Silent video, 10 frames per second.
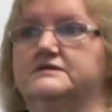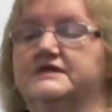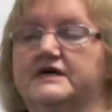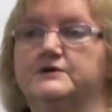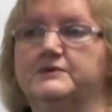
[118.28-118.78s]

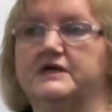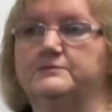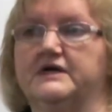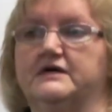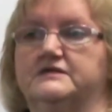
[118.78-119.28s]
Together we
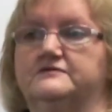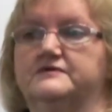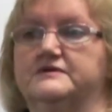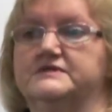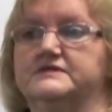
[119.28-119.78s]
can make a
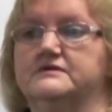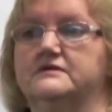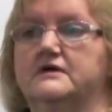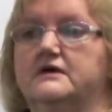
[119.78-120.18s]
difference.